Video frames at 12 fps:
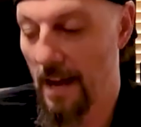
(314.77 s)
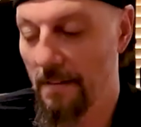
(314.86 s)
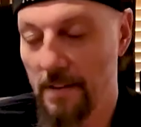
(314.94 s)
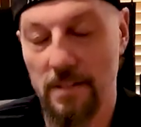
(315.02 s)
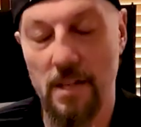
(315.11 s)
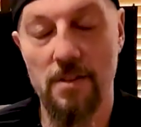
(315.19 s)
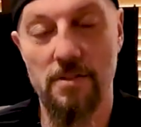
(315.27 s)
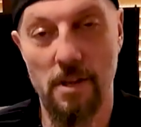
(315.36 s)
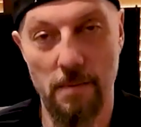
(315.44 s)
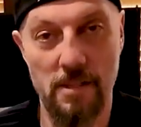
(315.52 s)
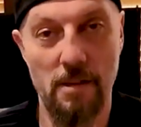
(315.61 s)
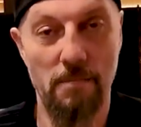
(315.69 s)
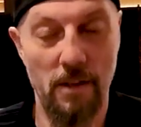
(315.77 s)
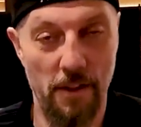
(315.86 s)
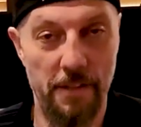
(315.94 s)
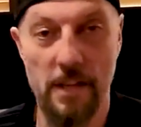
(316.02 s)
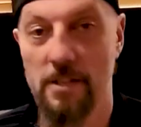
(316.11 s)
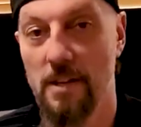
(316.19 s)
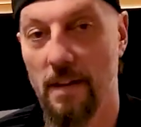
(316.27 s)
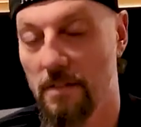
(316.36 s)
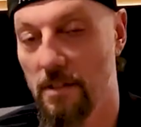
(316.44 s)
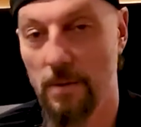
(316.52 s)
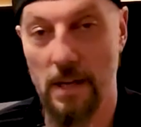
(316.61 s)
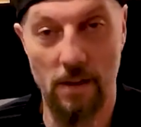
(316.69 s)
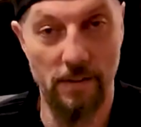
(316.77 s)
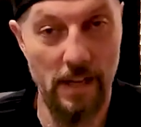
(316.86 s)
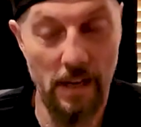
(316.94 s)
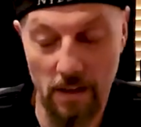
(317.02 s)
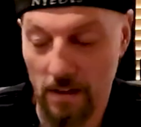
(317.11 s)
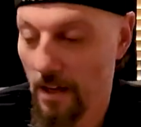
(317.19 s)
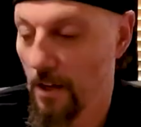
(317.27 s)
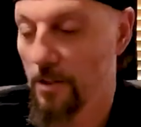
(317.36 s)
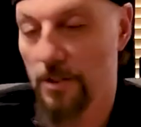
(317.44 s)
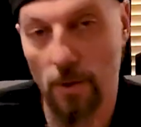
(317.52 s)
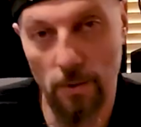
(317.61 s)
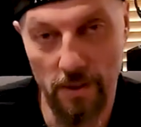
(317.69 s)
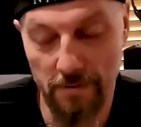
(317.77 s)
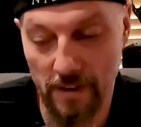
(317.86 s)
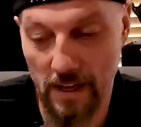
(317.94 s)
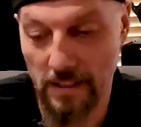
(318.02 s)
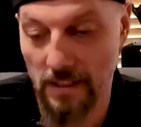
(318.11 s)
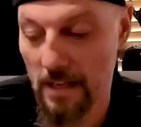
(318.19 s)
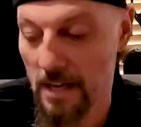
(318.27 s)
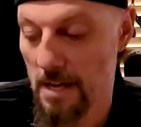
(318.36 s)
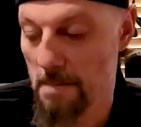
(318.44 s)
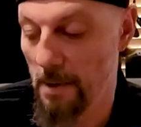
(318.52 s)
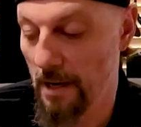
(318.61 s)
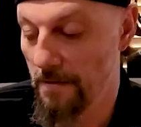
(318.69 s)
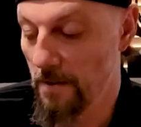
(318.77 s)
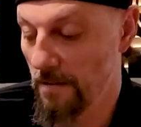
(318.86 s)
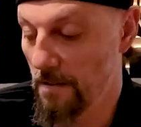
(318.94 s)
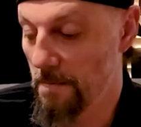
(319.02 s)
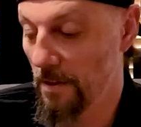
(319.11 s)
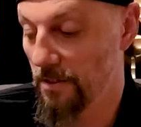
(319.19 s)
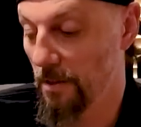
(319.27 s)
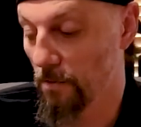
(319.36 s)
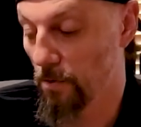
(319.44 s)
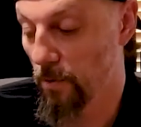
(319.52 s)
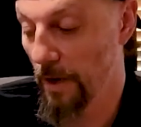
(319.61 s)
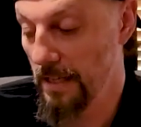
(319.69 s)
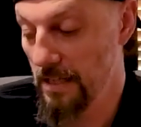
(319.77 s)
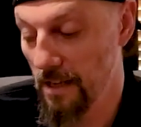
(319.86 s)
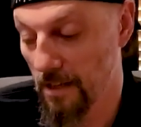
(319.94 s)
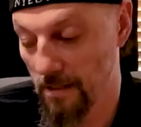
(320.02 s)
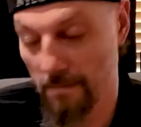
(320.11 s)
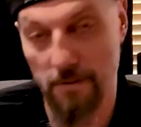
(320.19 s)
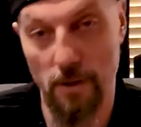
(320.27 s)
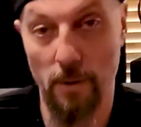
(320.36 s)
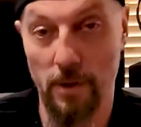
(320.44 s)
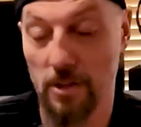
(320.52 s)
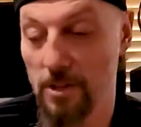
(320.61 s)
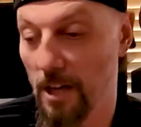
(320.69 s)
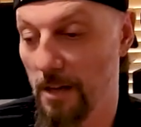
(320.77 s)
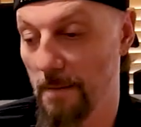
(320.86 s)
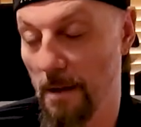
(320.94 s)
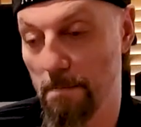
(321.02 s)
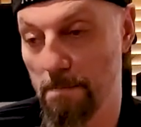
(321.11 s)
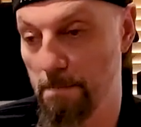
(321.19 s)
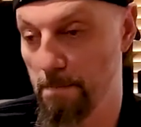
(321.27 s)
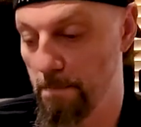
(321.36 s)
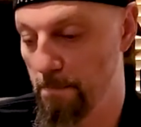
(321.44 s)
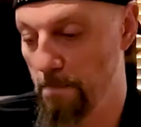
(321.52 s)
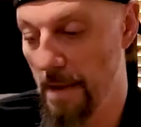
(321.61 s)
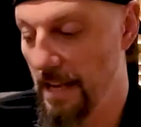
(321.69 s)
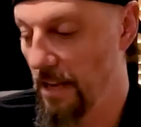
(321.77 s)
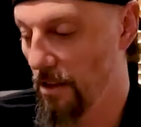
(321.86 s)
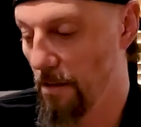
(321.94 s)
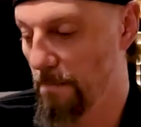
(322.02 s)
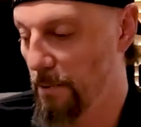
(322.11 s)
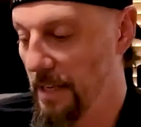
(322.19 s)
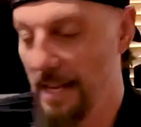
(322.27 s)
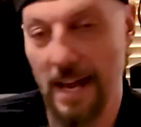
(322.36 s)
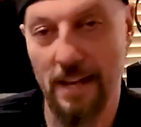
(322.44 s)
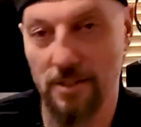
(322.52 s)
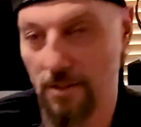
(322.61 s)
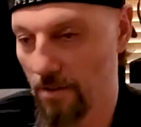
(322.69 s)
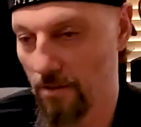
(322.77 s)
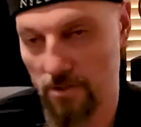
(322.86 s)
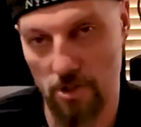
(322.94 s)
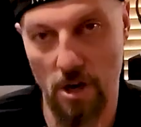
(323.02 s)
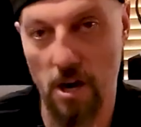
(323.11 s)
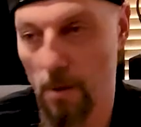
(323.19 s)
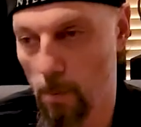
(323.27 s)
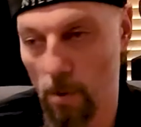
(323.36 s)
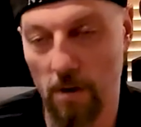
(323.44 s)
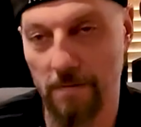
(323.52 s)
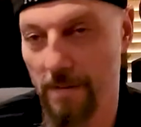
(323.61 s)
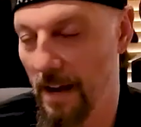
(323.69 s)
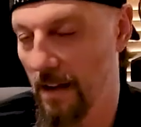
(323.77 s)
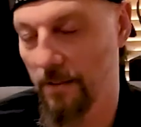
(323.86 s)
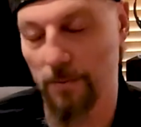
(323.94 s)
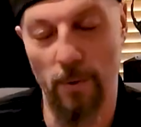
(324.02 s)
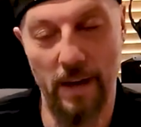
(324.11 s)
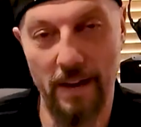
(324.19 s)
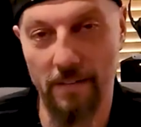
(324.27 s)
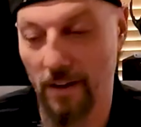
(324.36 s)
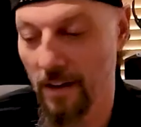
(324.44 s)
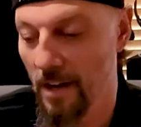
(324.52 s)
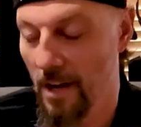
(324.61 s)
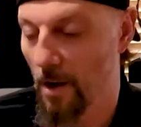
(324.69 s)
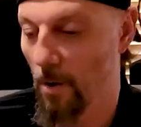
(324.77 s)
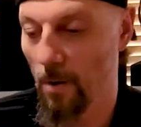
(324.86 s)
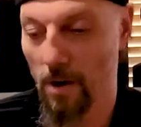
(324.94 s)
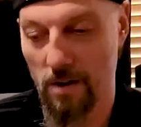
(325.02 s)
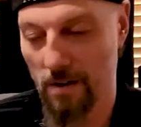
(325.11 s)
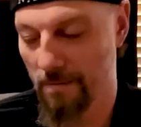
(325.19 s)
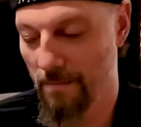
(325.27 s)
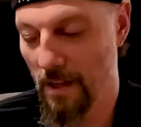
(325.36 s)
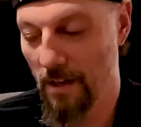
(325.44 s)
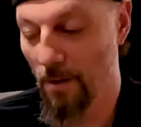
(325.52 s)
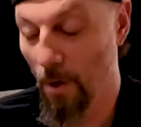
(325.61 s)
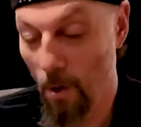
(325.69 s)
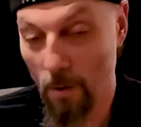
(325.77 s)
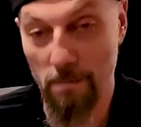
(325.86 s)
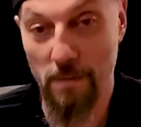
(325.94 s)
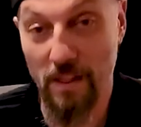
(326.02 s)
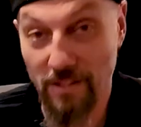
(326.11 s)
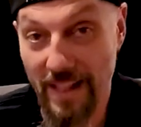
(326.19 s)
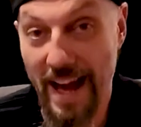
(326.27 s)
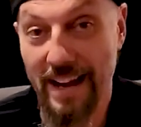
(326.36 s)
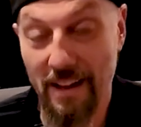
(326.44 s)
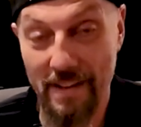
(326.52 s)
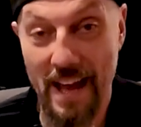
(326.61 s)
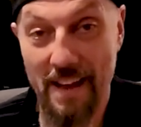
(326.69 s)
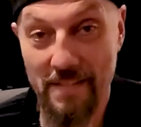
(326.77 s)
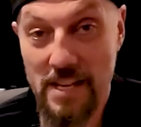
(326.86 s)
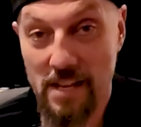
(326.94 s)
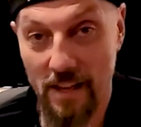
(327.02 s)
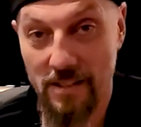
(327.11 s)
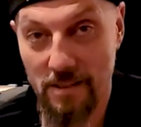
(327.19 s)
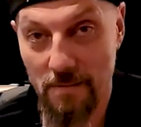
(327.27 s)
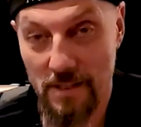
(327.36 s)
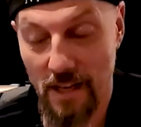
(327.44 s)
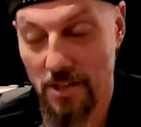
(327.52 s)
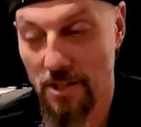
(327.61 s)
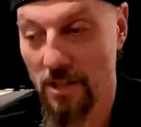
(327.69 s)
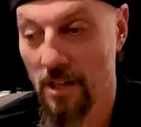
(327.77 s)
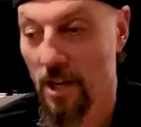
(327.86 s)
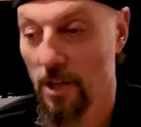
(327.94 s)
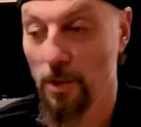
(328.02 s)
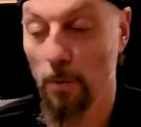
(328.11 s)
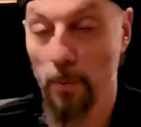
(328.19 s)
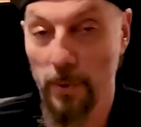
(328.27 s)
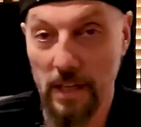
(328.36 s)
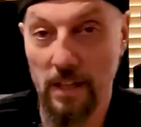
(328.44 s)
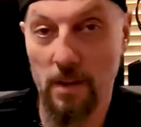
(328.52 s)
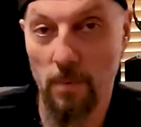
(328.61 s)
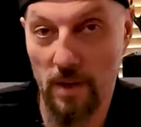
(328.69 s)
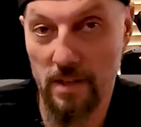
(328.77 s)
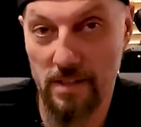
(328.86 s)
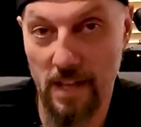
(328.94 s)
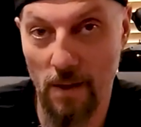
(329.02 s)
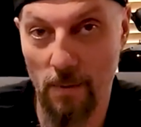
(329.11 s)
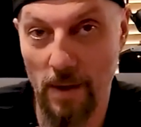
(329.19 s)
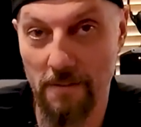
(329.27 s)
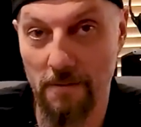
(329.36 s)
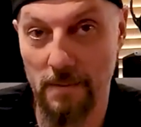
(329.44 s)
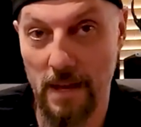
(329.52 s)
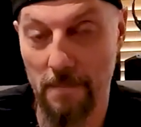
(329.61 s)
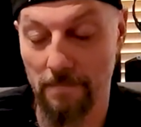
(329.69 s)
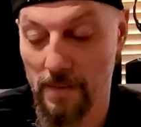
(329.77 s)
Obviously, there's going to be some little things you have to do here and there, totally fine. But if you have to build some crazy custom flow, or you're talking about making complete external jar, WAR files, whatever, or a lot of heavy customization, you really want to stay away from that.